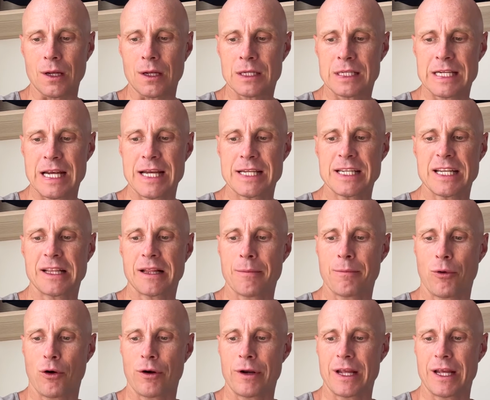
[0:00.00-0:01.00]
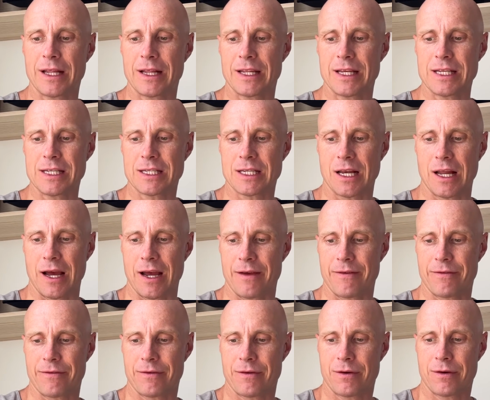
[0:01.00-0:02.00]
changing the body in this
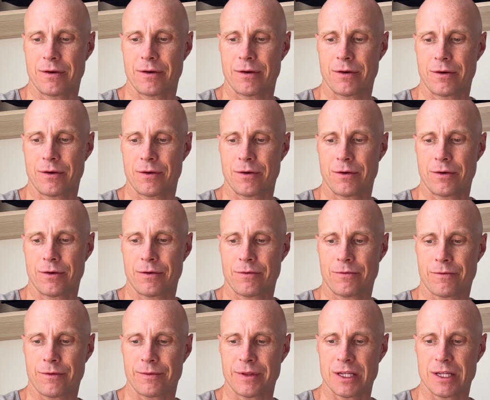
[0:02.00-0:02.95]
life, from